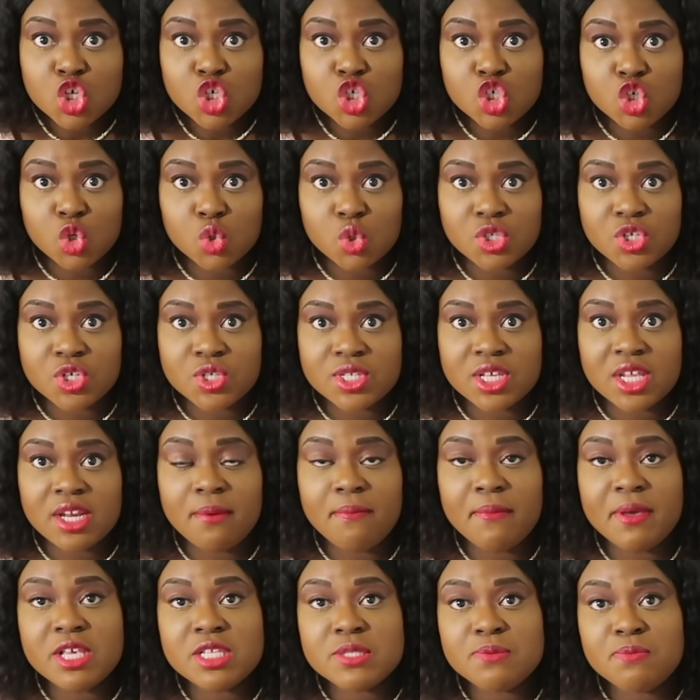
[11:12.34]
shoulders, and
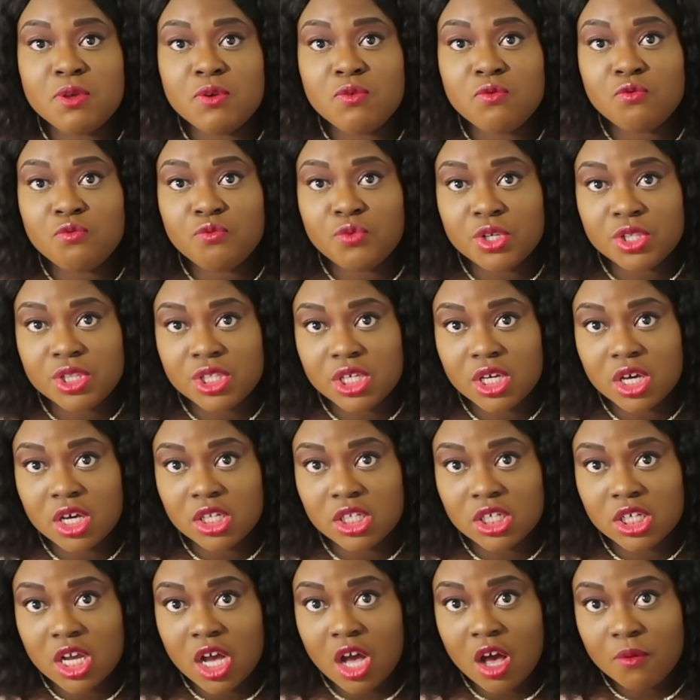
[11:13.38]
it makes me really
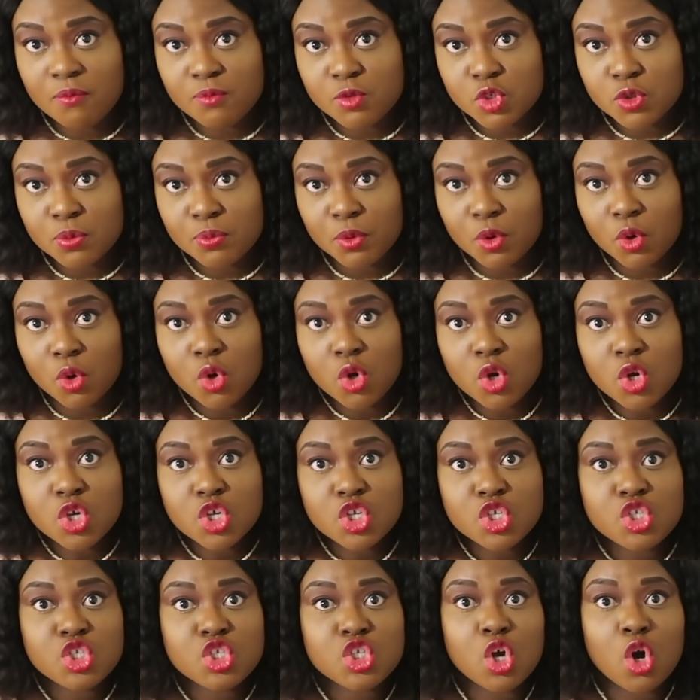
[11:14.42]
uncomfortable.
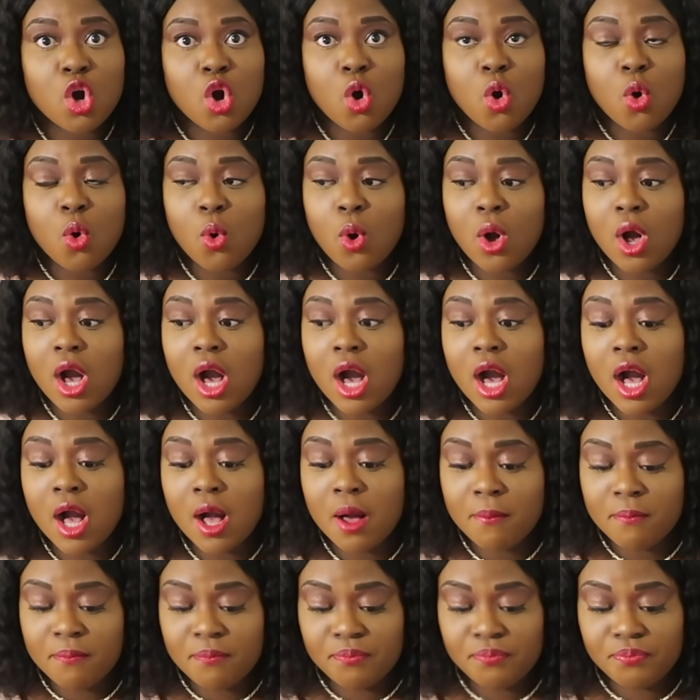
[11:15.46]
So
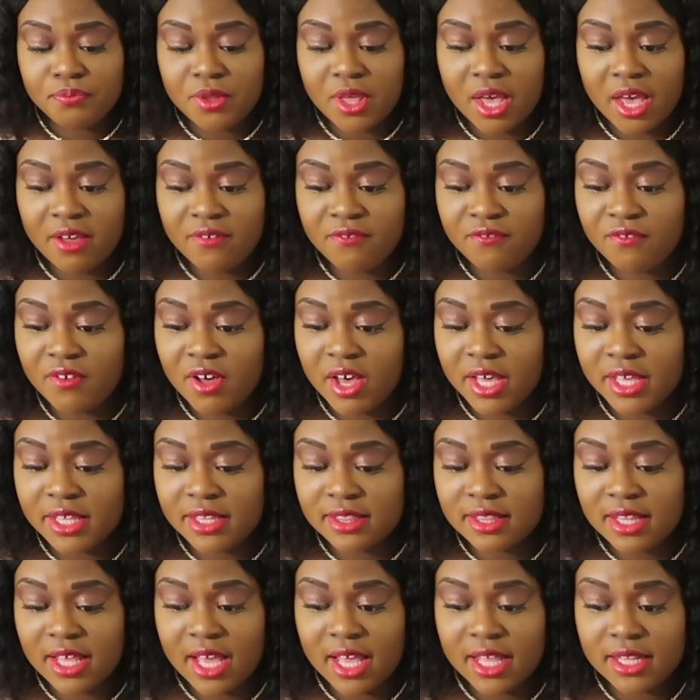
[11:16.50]
I
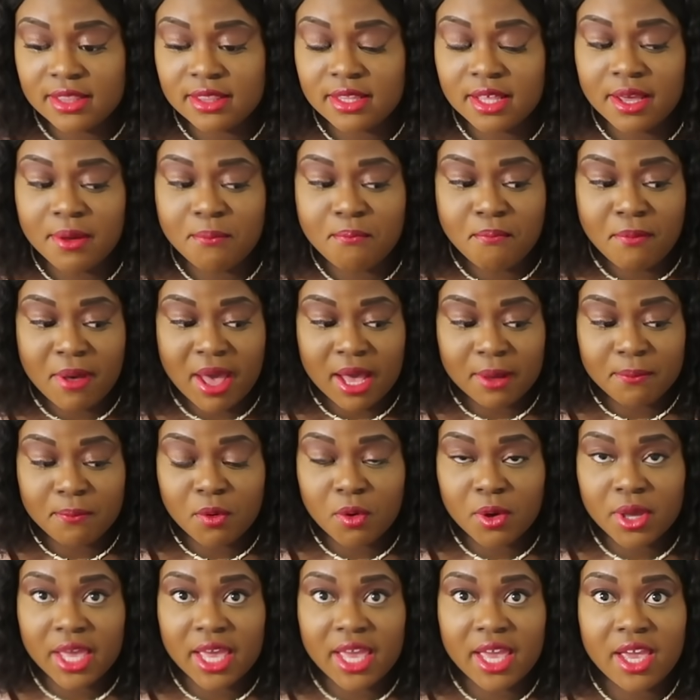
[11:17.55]
find that the
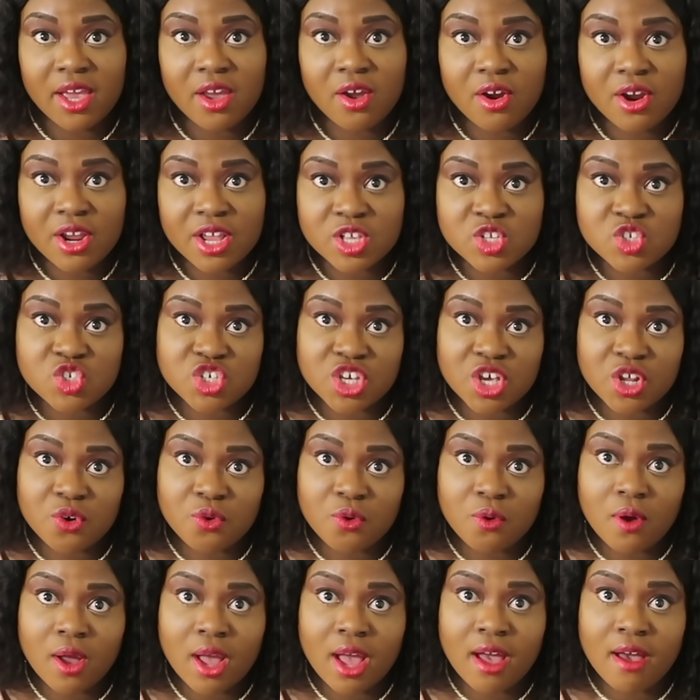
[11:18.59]
MacBook Air in
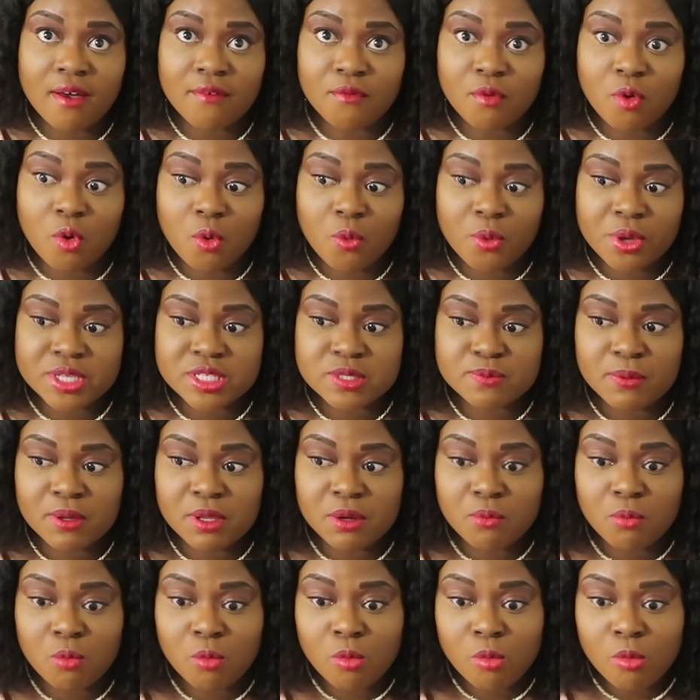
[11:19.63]
general have always
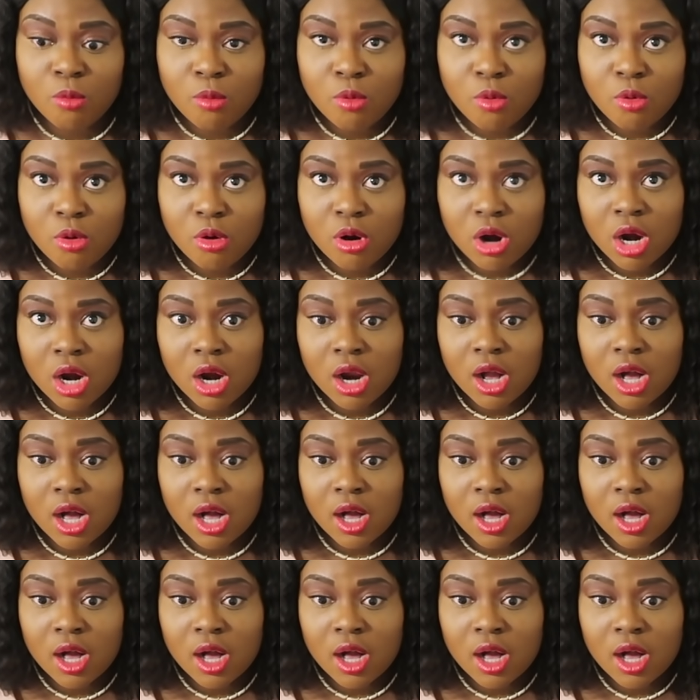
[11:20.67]
been more